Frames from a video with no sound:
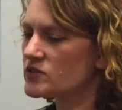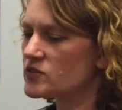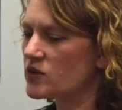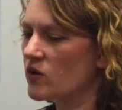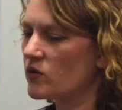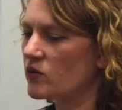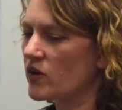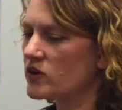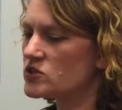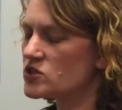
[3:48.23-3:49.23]
so
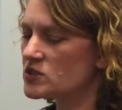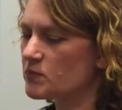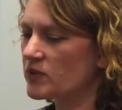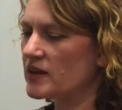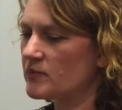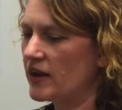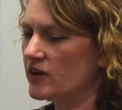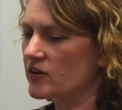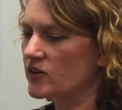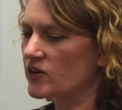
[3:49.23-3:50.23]
she's played by
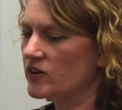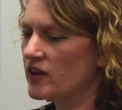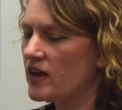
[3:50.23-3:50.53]
a girl.